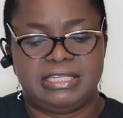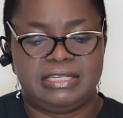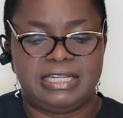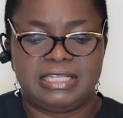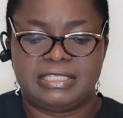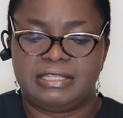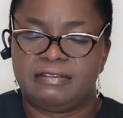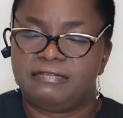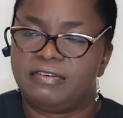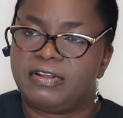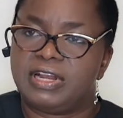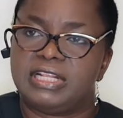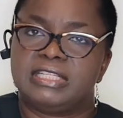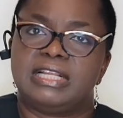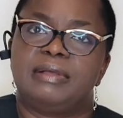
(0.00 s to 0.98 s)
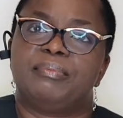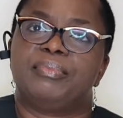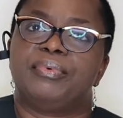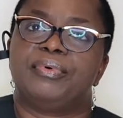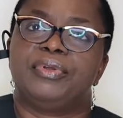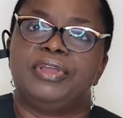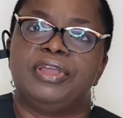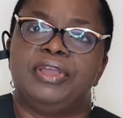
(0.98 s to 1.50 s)
Let's say, for
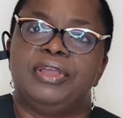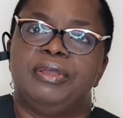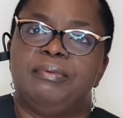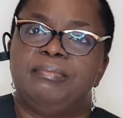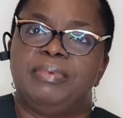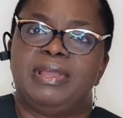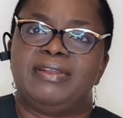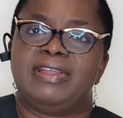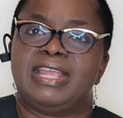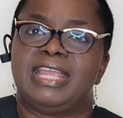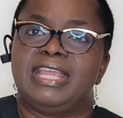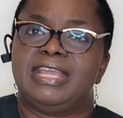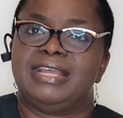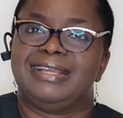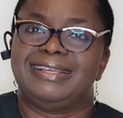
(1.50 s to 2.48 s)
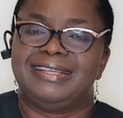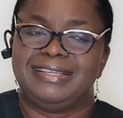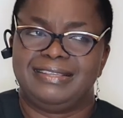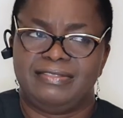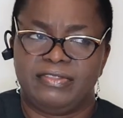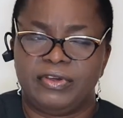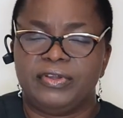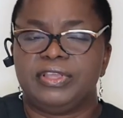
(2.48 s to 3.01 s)
example, peri care you
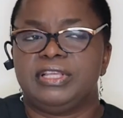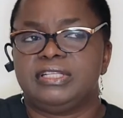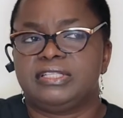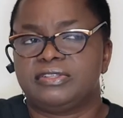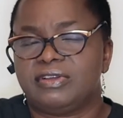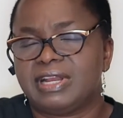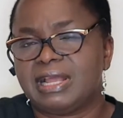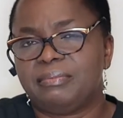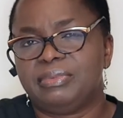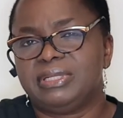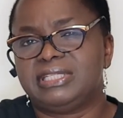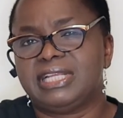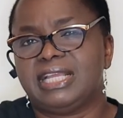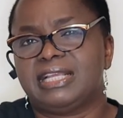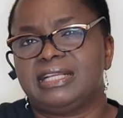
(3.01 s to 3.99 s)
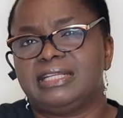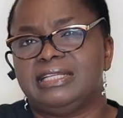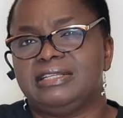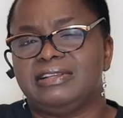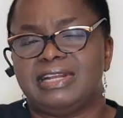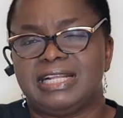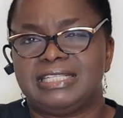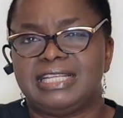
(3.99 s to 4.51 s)
know it's gonna be take it's
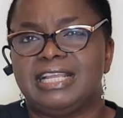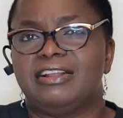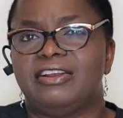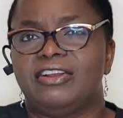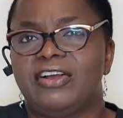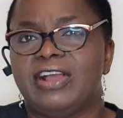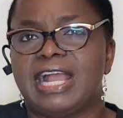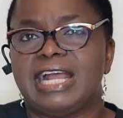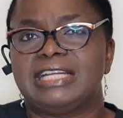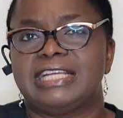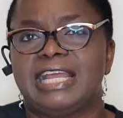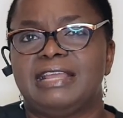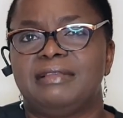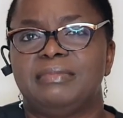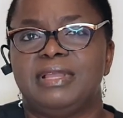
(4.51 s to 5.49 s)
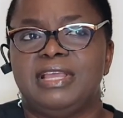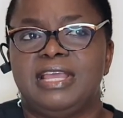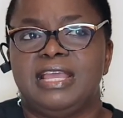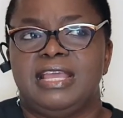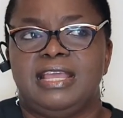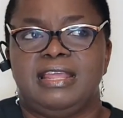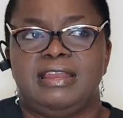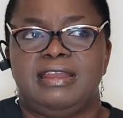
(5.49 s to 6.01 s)
gonna take longer time
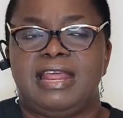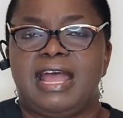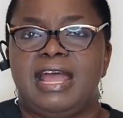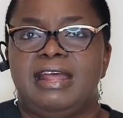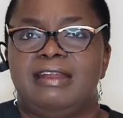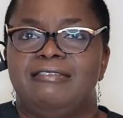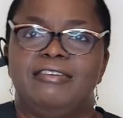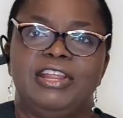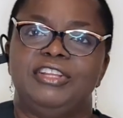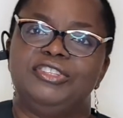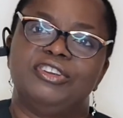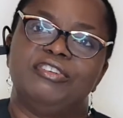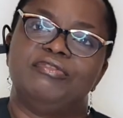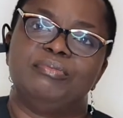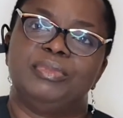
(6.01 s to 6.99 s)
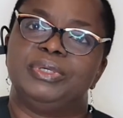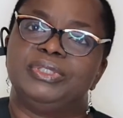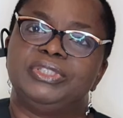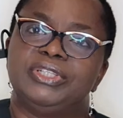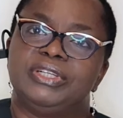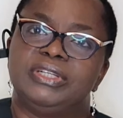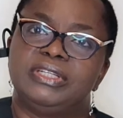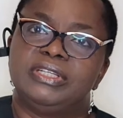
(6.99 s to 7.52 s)
than range of motion.